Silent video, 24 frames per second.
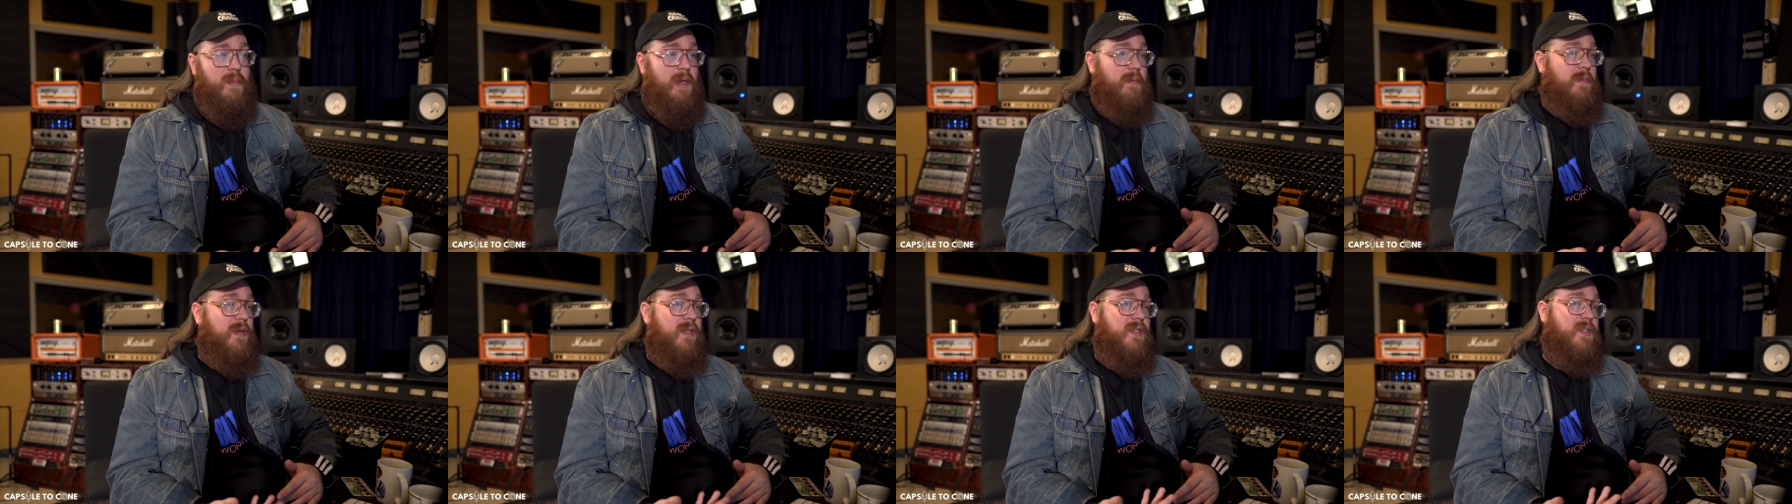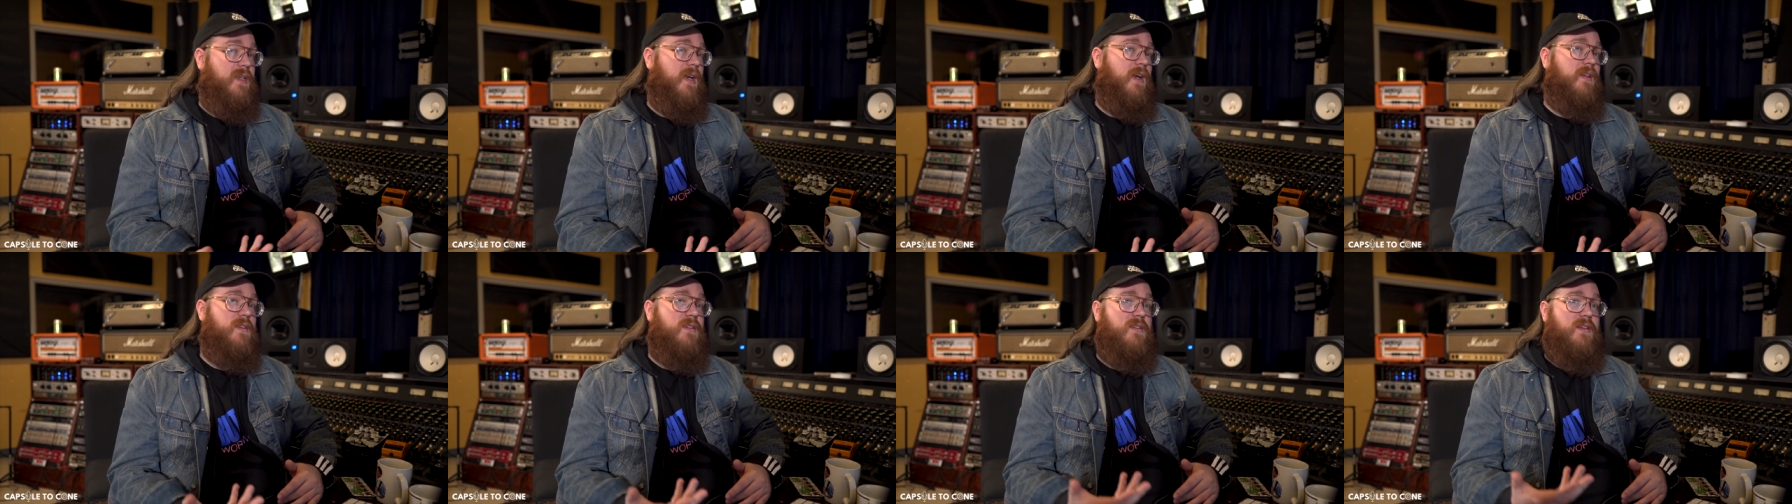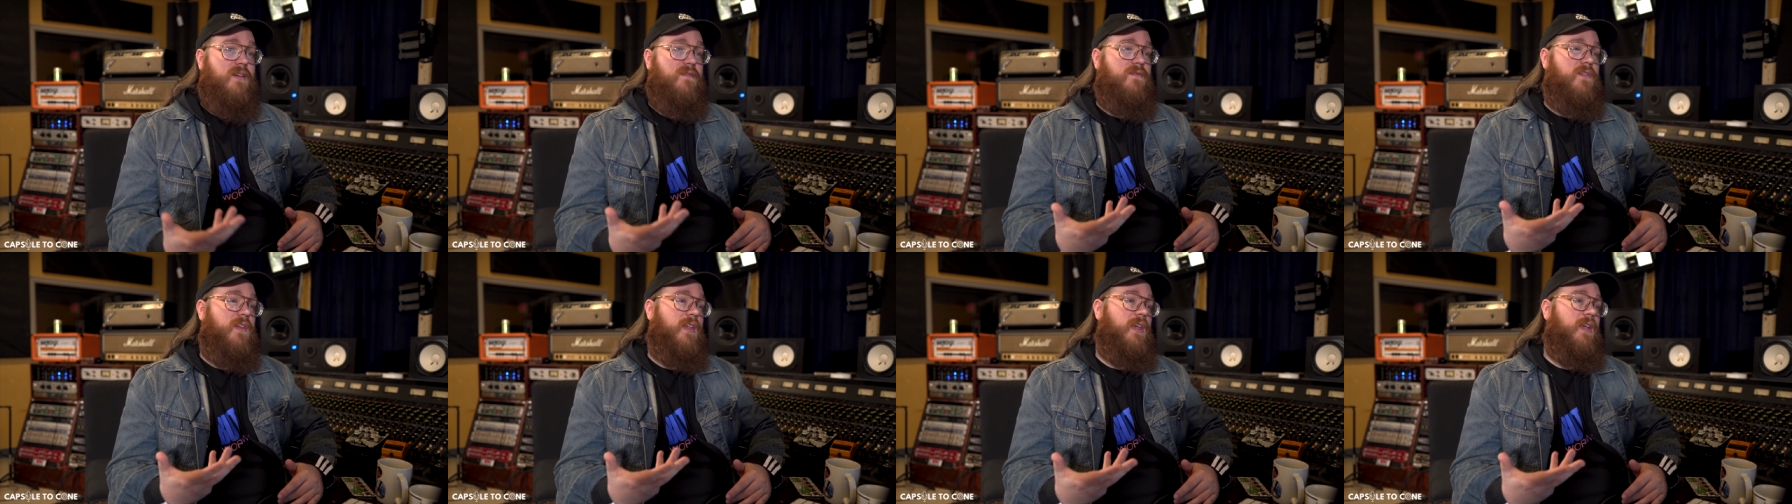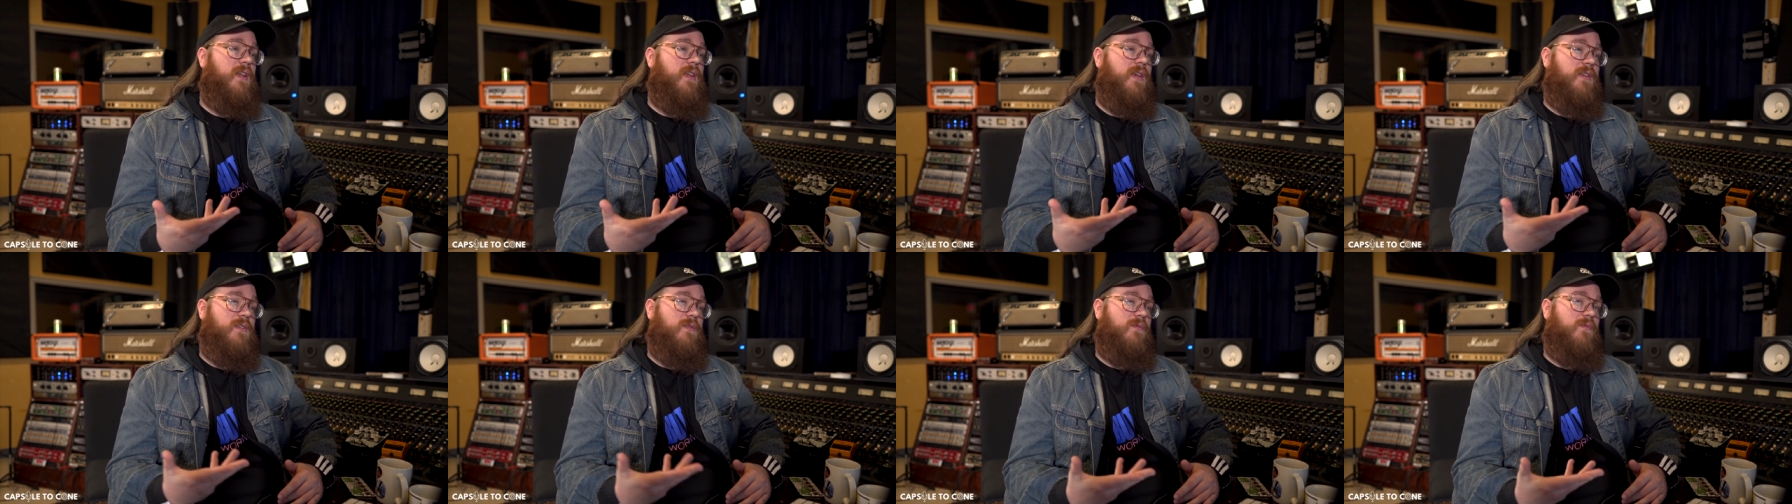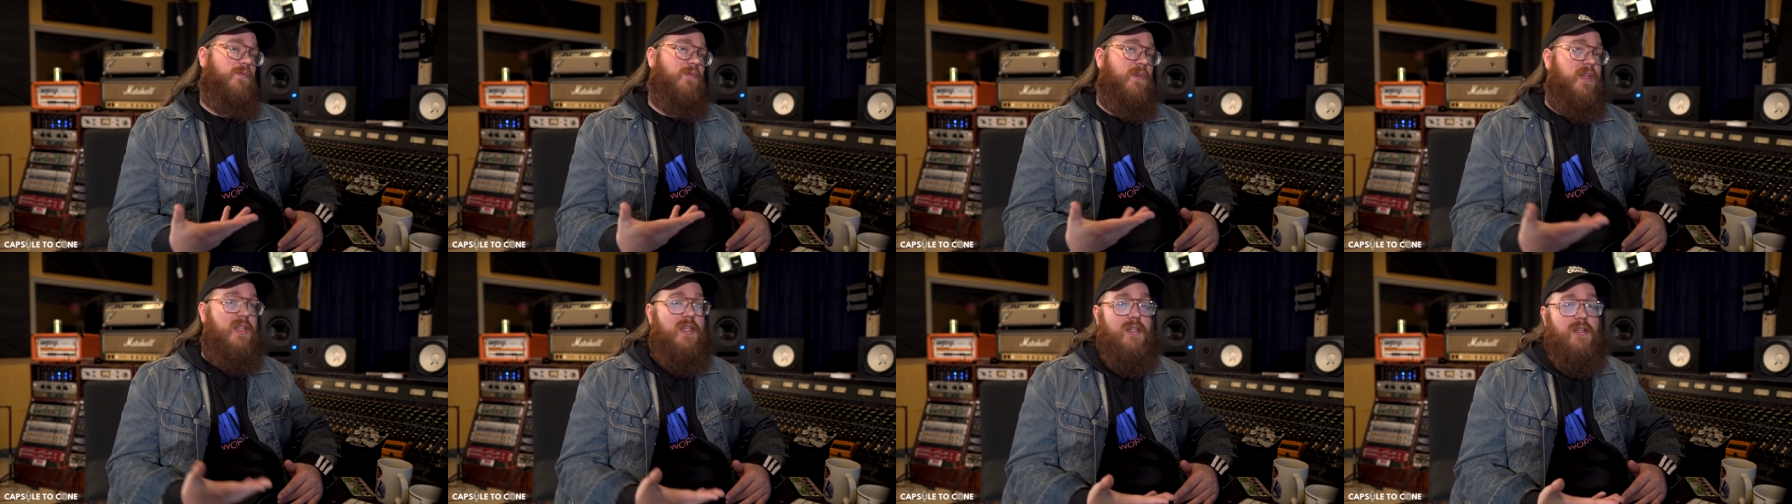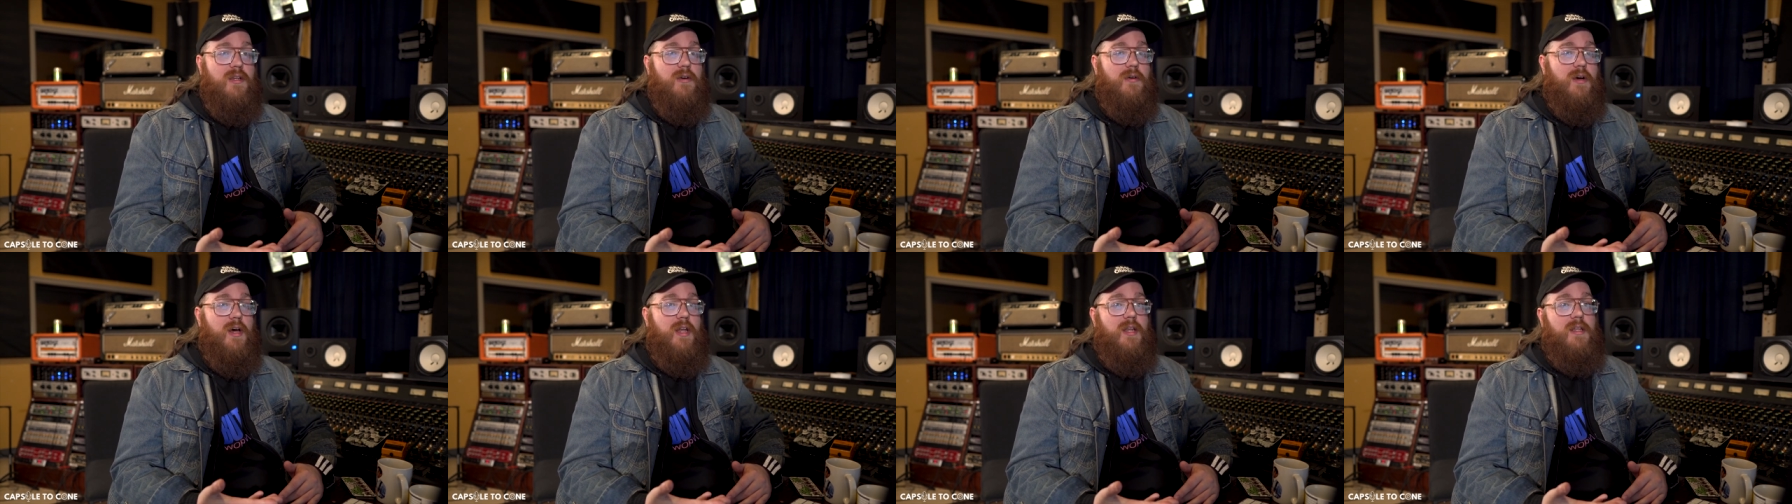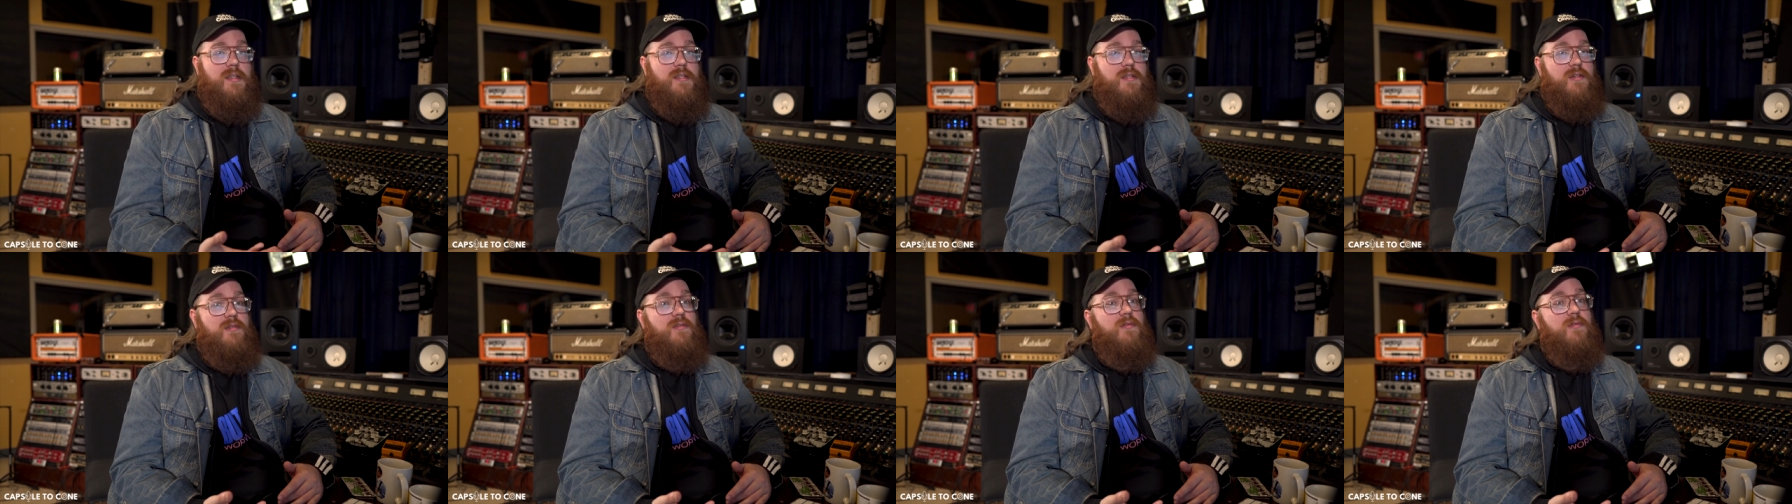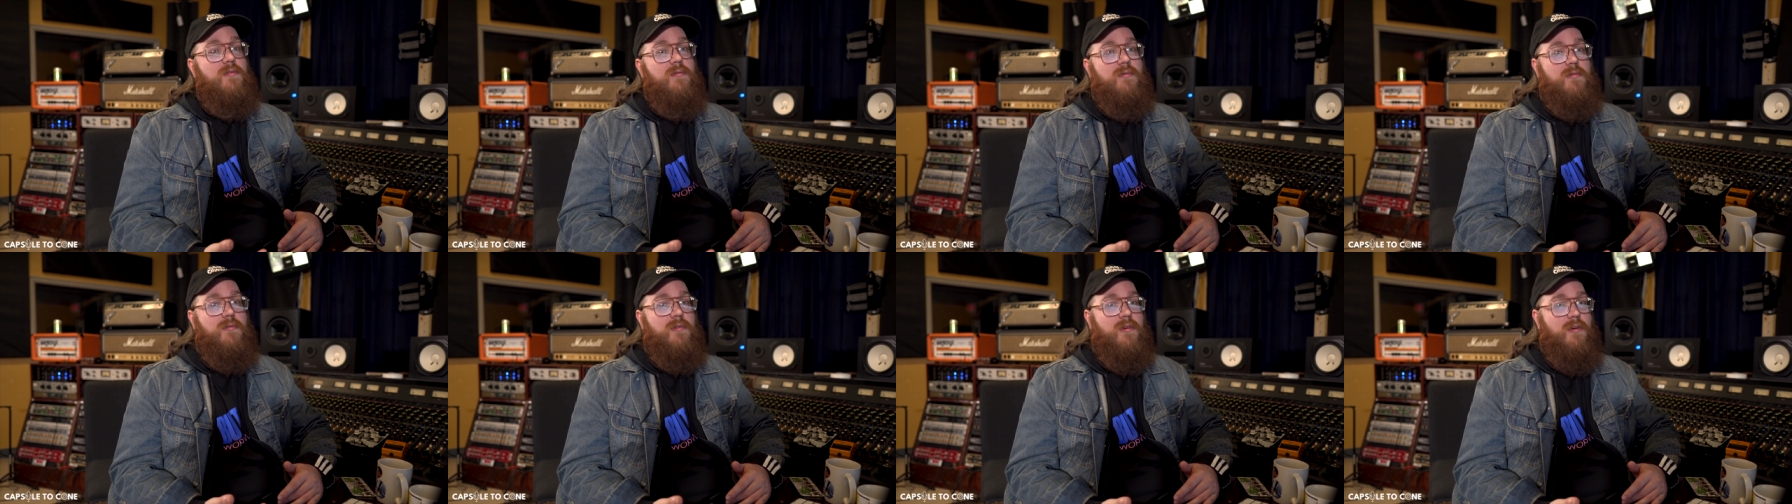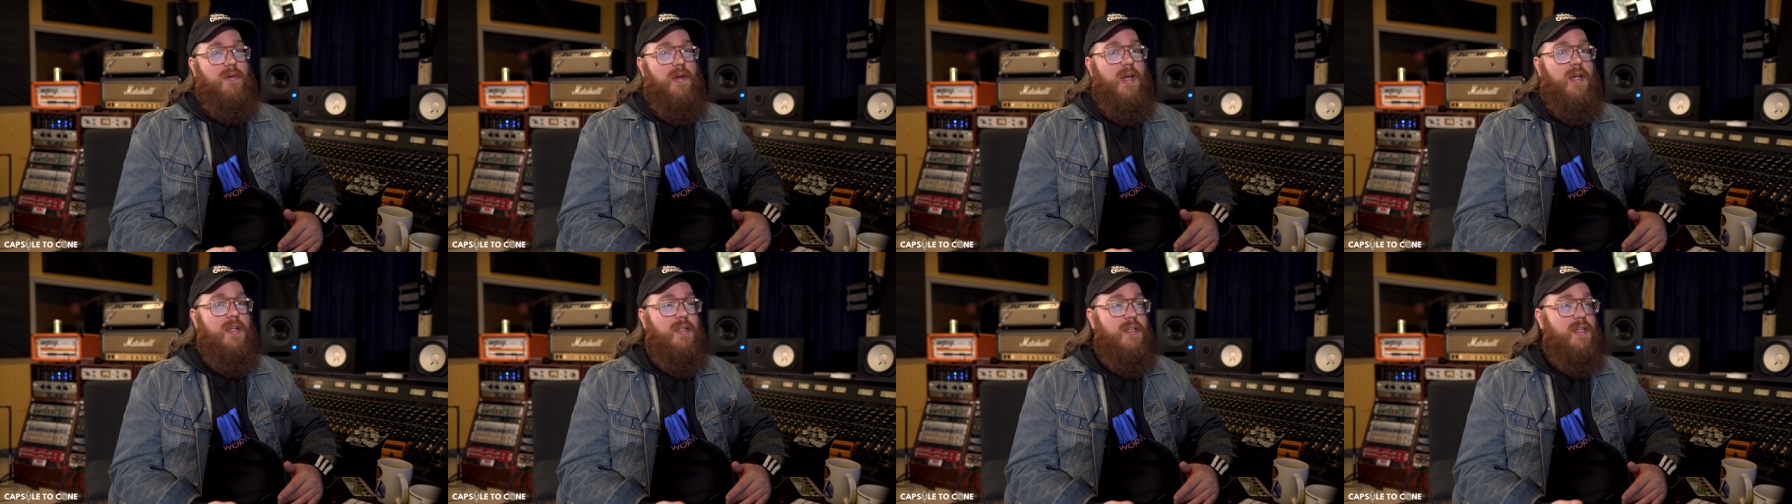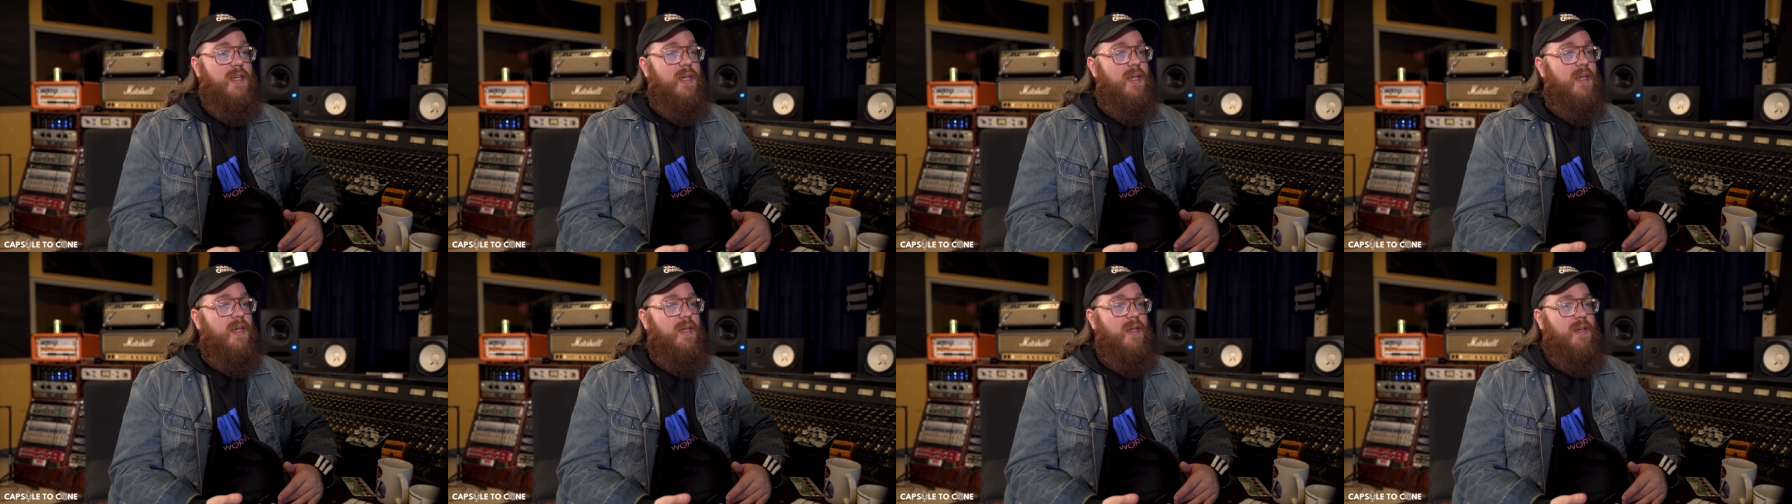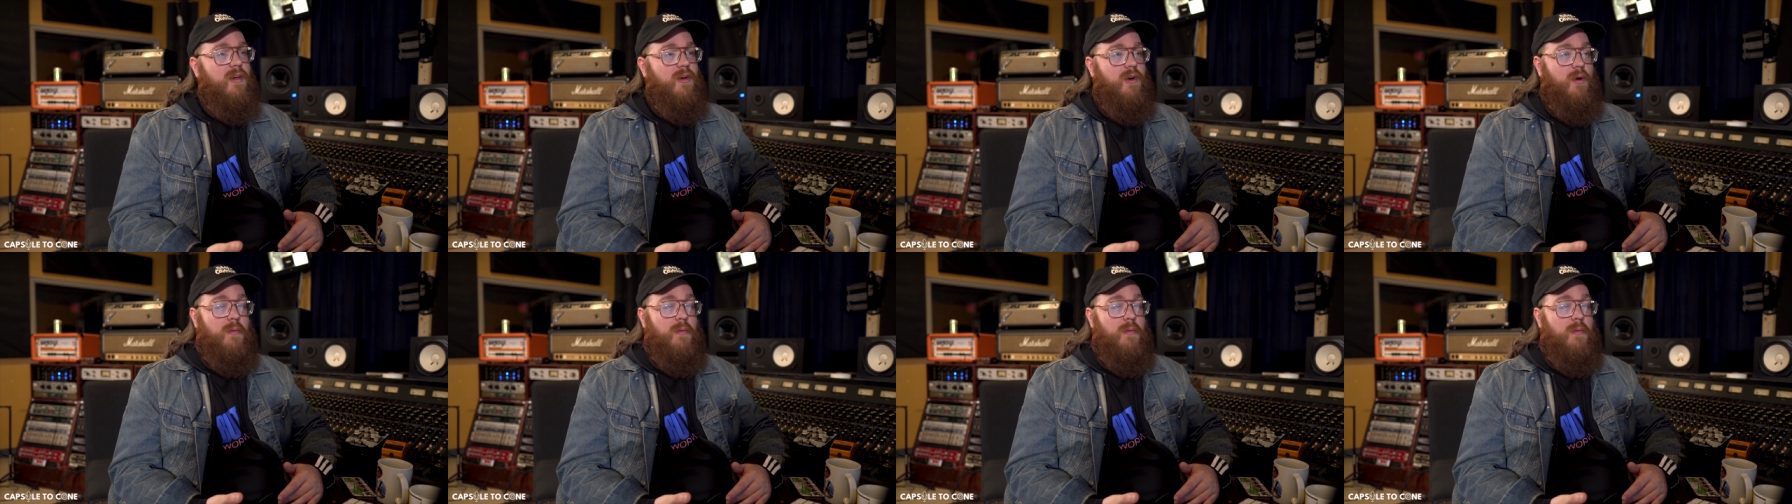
maybe it's got stuff that he doesn't really know how to do correctly,